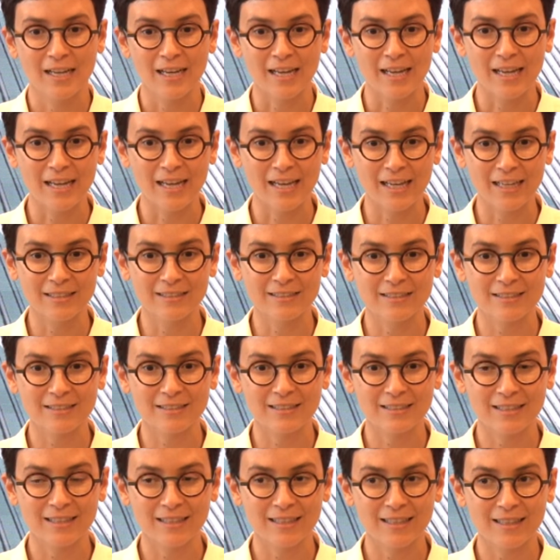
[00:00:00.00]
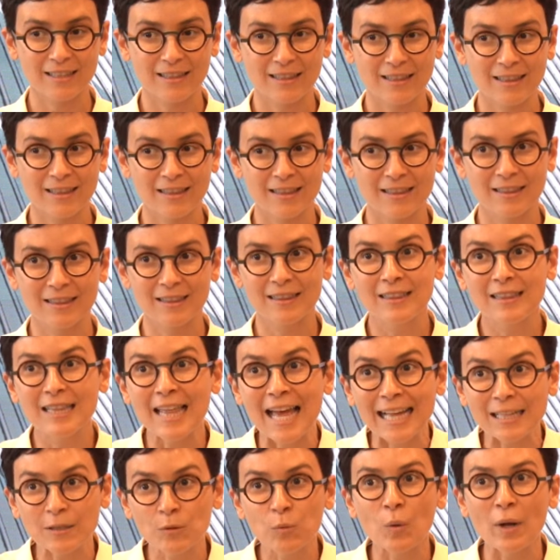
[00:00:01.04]
And
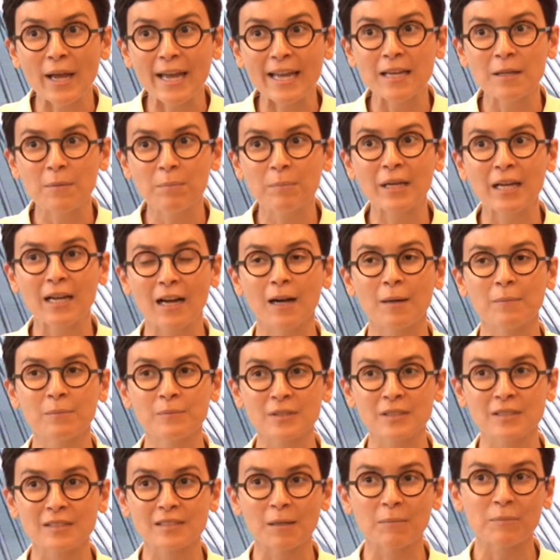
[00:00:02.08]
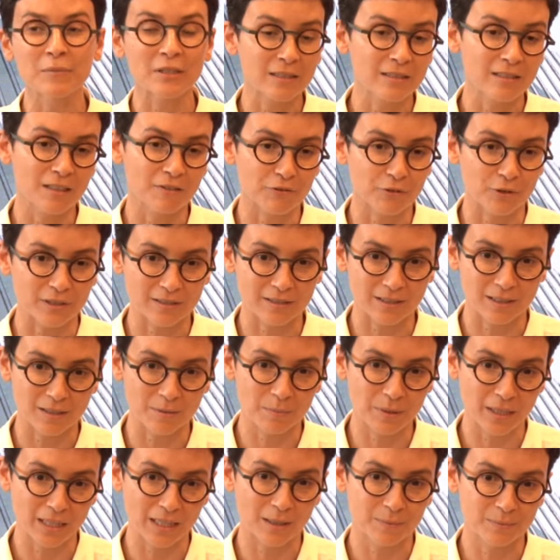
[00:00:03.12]
that way it becomes something different
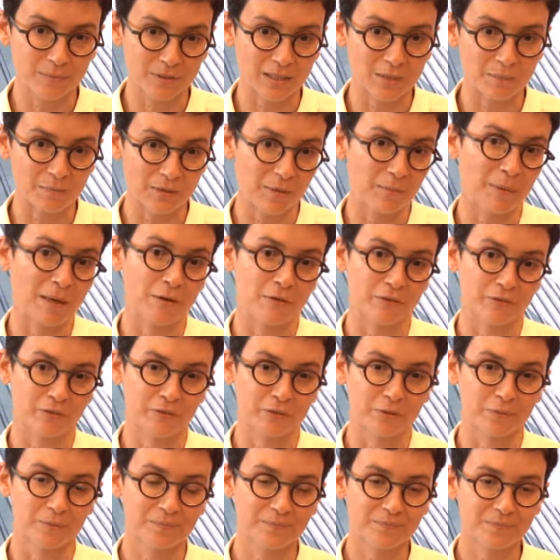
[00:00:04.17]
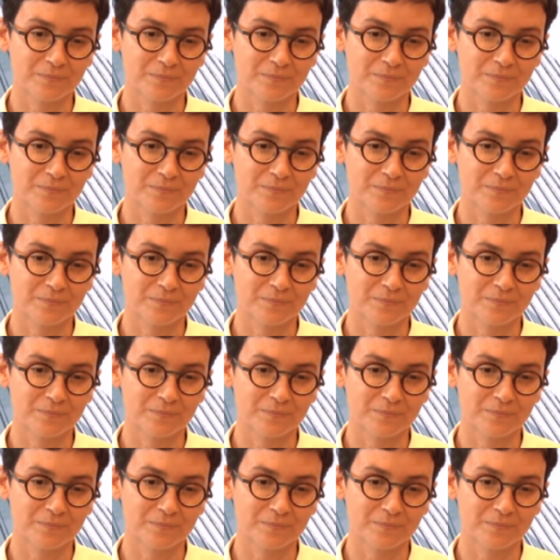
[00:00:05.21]
and becomes something powerful.